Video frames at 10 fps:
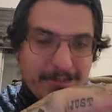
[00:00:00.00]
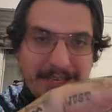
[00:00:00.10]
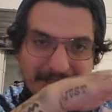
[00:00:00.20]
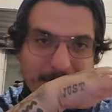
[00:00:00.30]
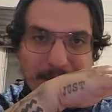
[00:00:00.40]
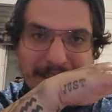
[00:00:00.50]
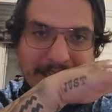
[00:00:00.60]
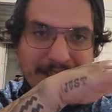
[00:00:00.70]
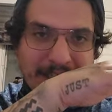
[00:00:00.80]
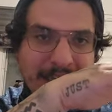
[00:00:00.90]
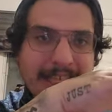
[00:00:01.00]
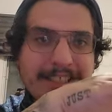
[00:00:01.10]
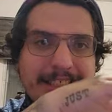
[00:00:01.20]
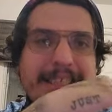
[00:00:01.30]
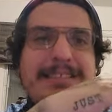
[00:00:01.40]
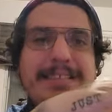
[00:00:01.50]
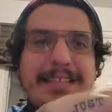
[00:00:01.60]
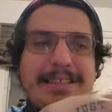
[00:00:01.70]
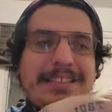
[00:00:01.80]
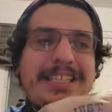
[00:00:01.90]
So because you were here, she
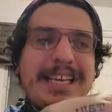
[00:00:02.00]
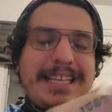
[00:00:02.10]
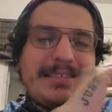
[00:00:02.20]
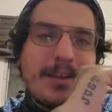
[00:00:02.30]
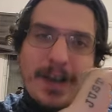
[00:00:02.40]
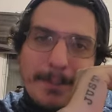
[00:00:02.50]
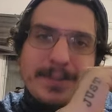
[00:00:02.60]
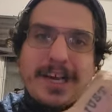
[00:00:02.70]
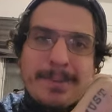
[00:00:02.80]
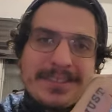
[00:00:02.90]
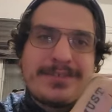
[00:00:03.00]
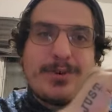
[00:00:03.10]
needs to accomplish the opposite.